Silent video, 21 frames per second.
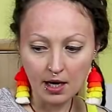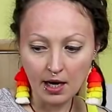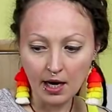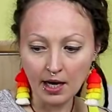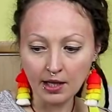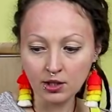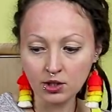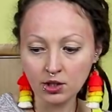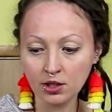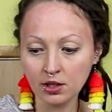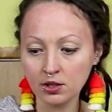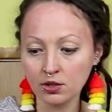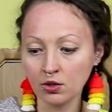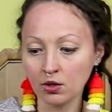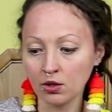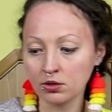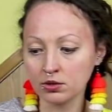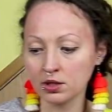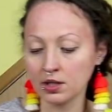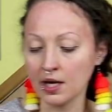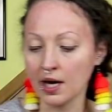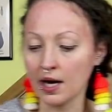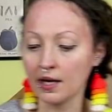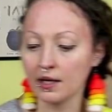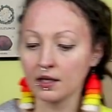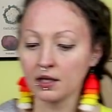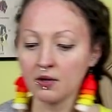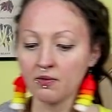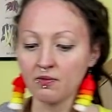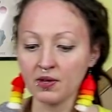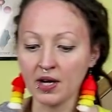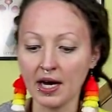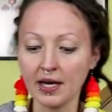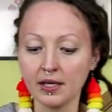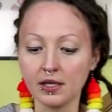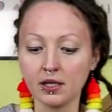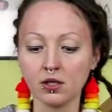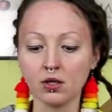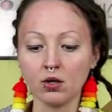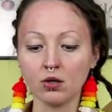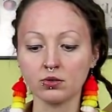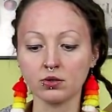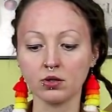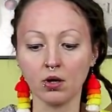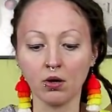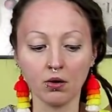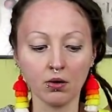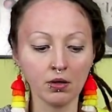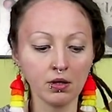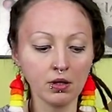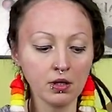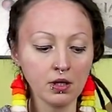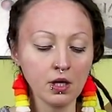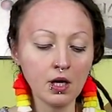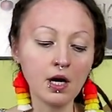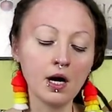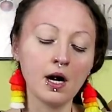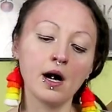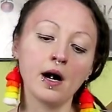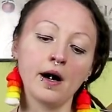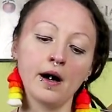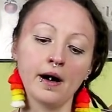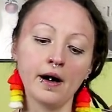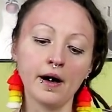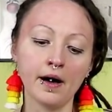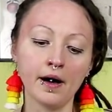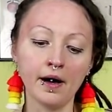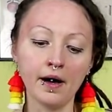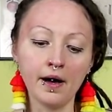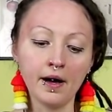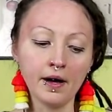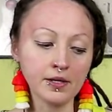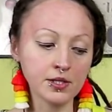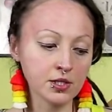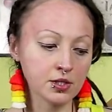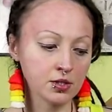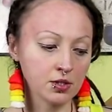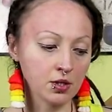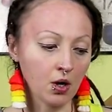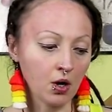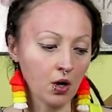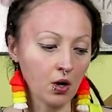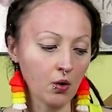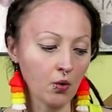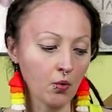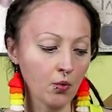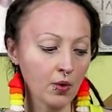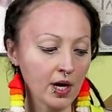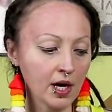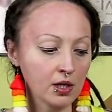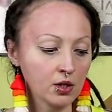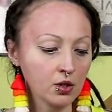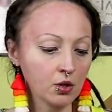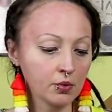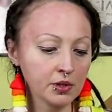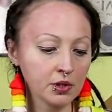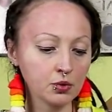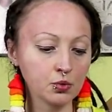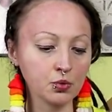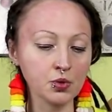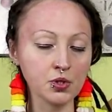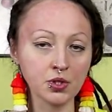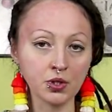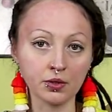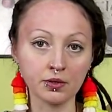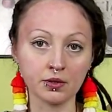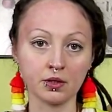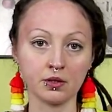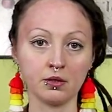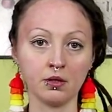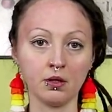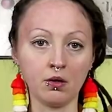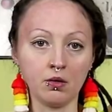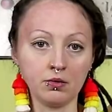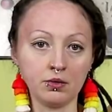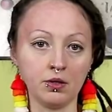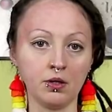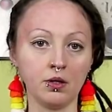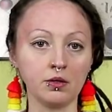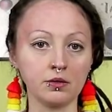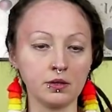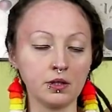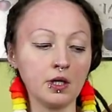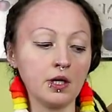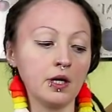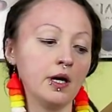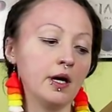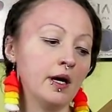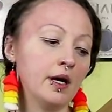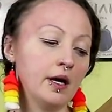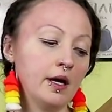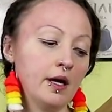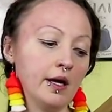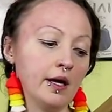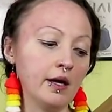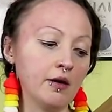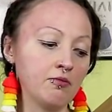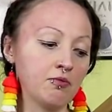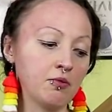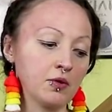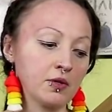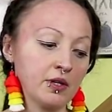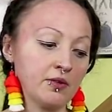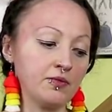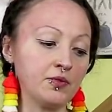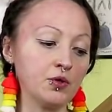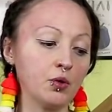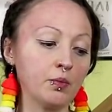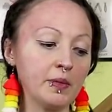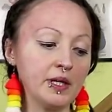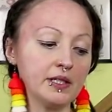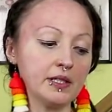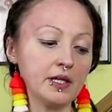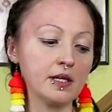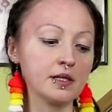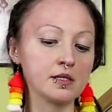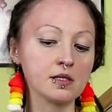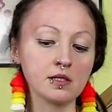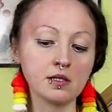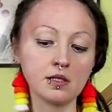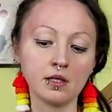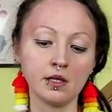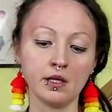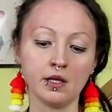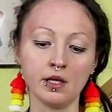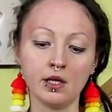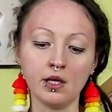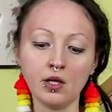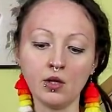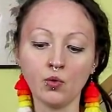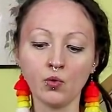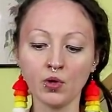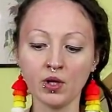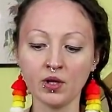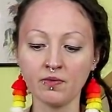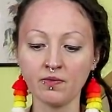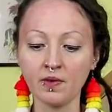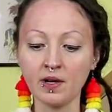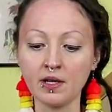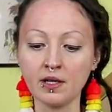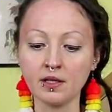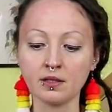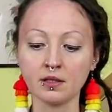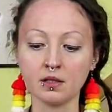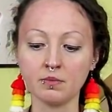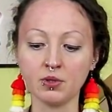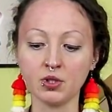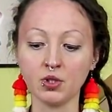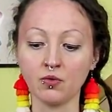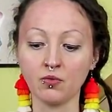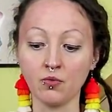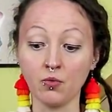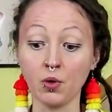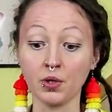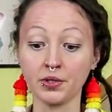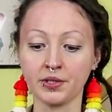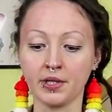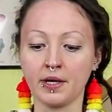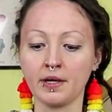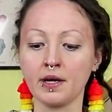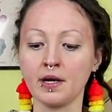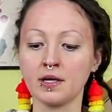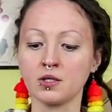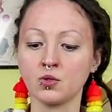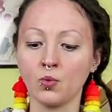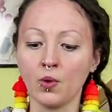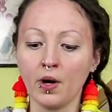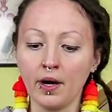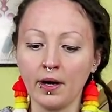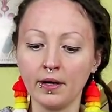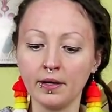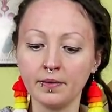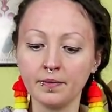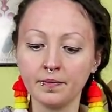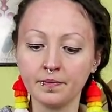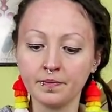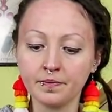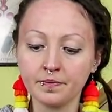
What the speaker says: I really don't like frying on oil, so we are going to saute the onion for a few minutes with a little bit of water as well.